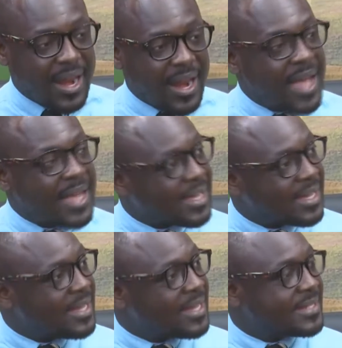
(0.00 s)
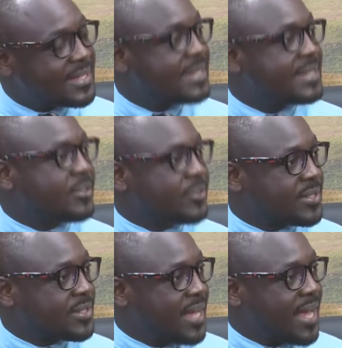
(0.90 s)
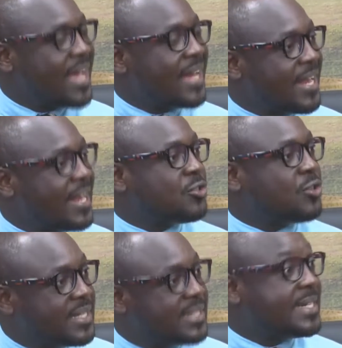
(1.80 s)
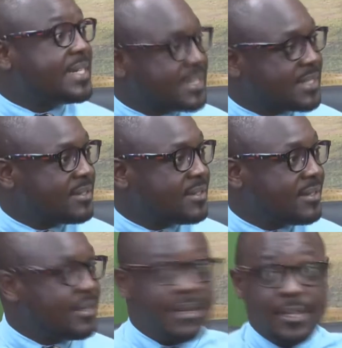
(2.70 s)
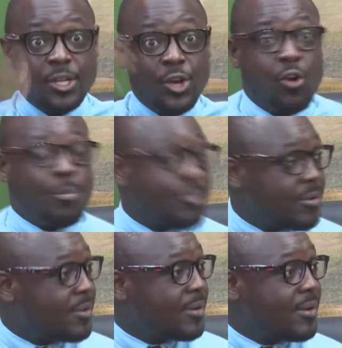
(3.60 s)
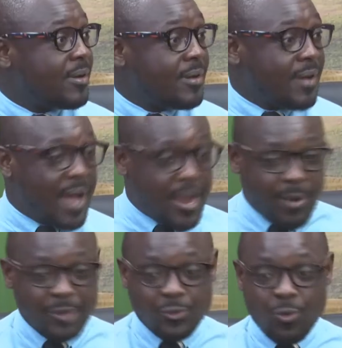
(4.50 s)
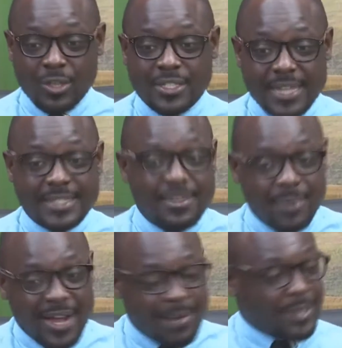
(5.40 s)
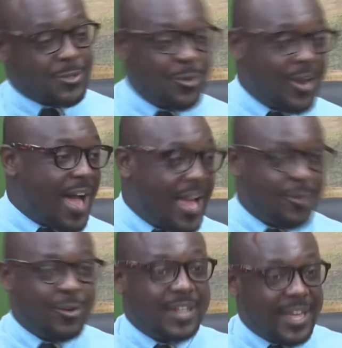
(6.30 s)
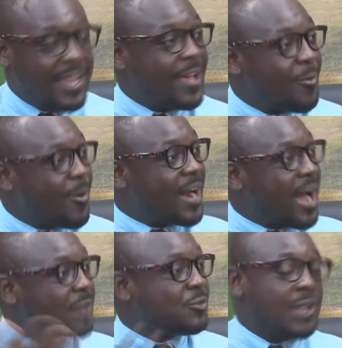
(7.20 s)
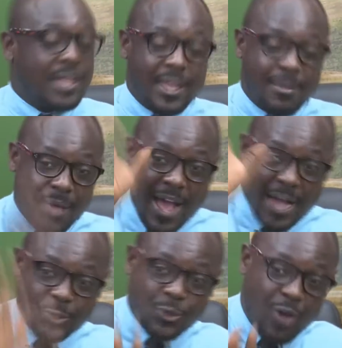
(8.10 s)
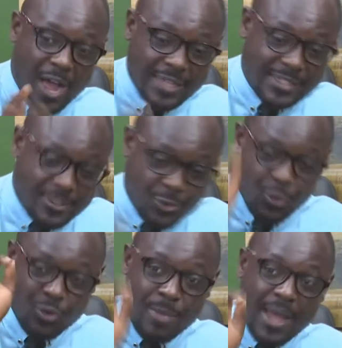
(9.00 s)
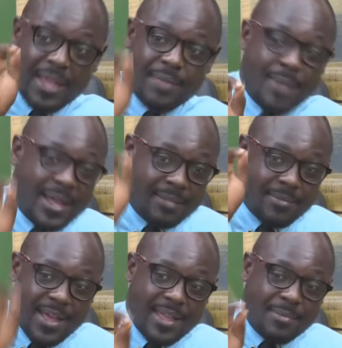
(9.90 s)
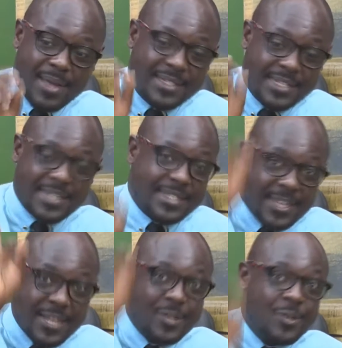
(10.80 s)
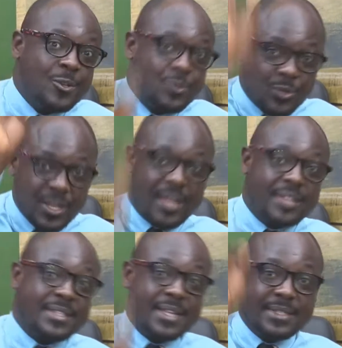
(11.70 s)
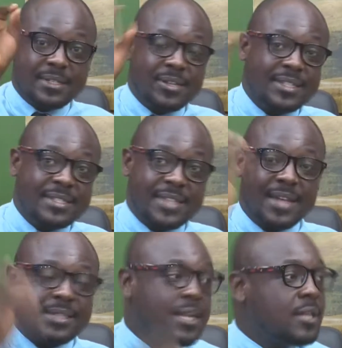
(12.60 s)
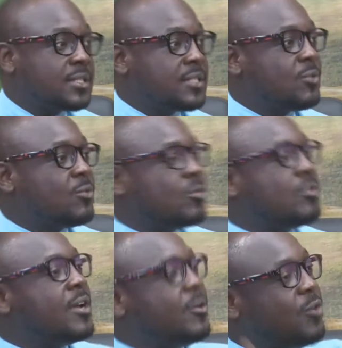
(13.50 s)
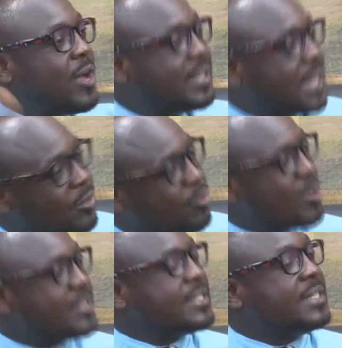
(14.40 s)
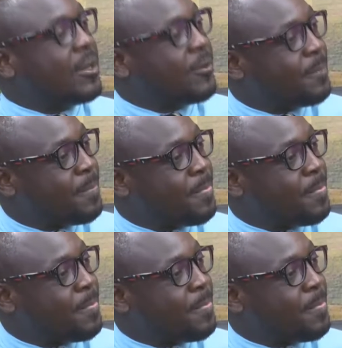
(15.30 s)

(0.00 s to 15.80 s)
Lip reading: lack stencils and electronic ticketing. In Europe, I went to watch AC Milan Barcelona. I got there 1 hour to the game. I just showed my ticket to the stencil. It is scanned. You enter, you go and sit down.